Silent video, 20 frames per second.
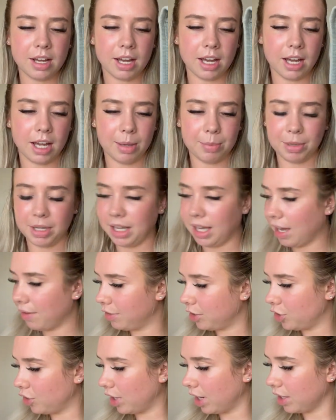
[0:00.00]
Um, I have a
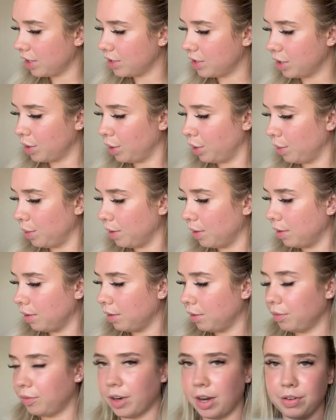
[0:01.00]
tracksuit
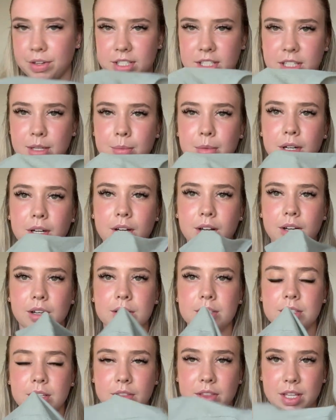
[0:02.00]
very similar
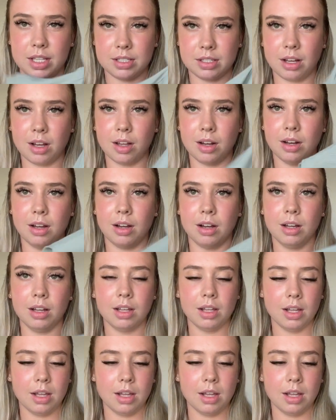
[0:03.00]
to this colour